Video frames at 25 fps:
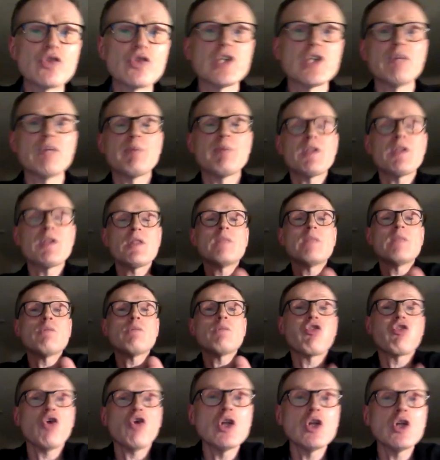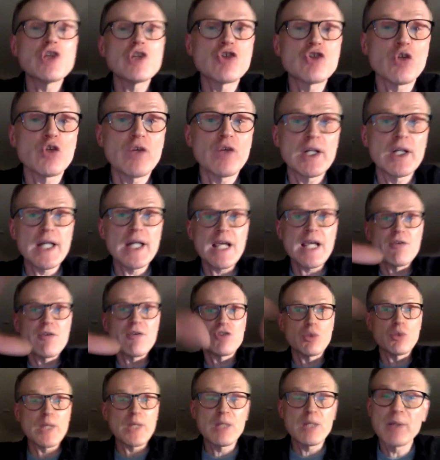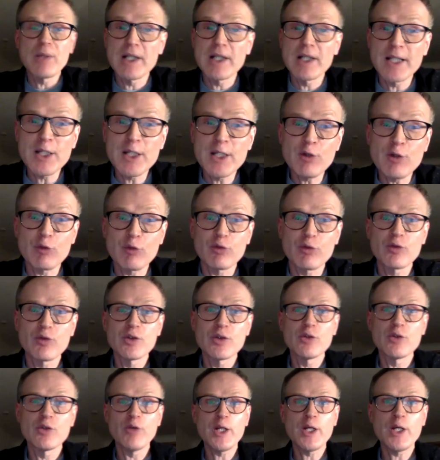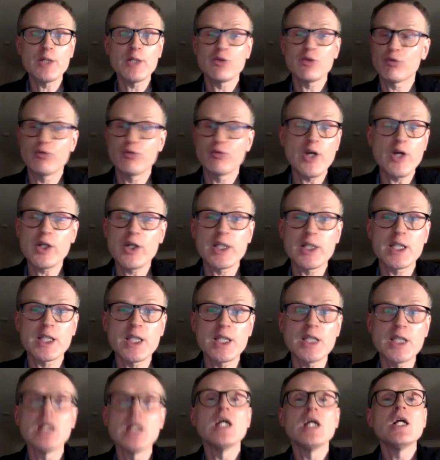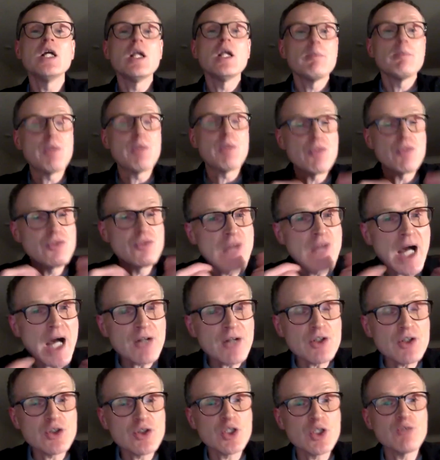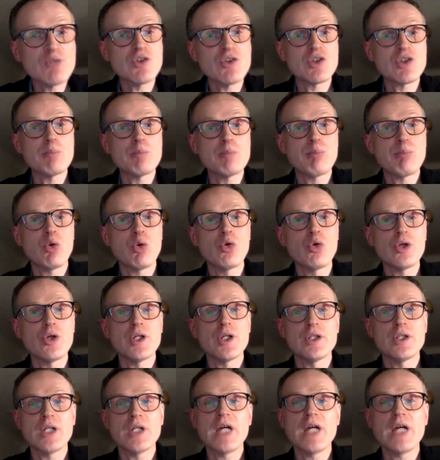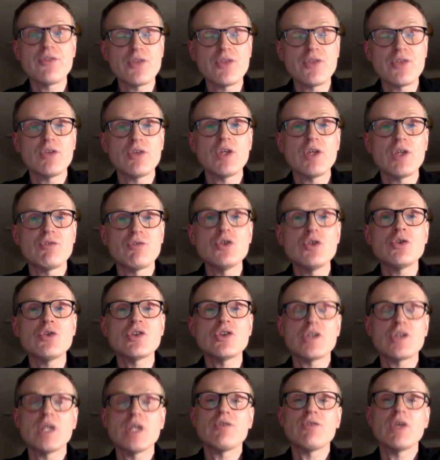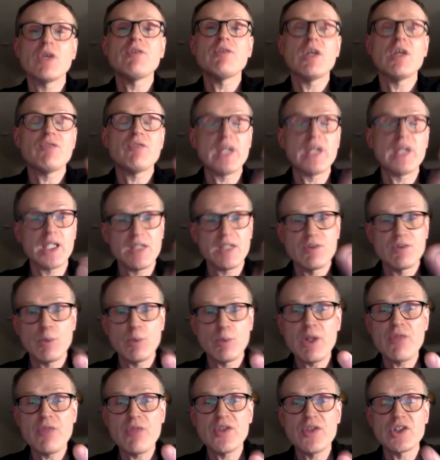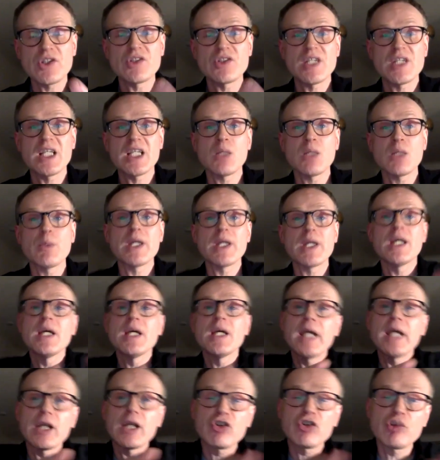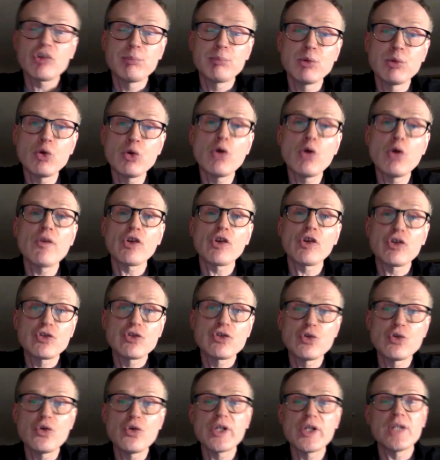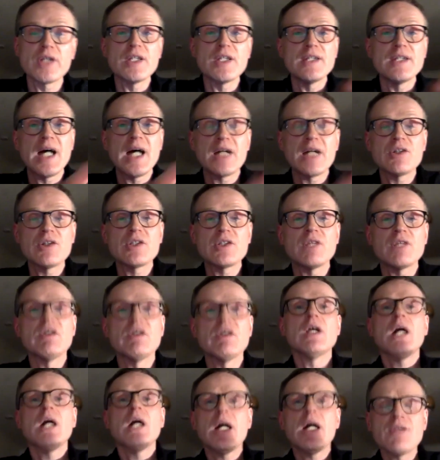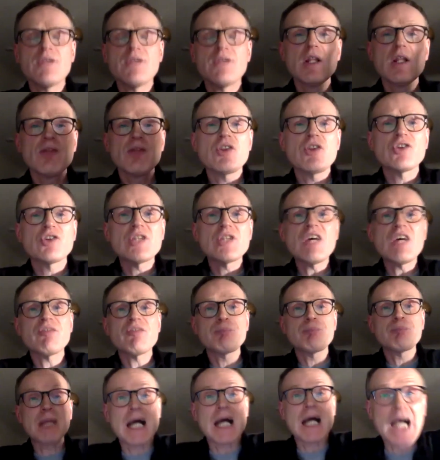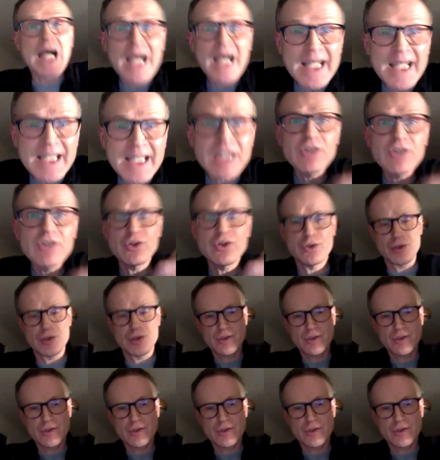stuff, but the mythology of our lives, the way we live, very, it's very key. But narrative is important. if you, if, if, I can give you one thing to take away, explore the story and the narrative and the stuff behind you,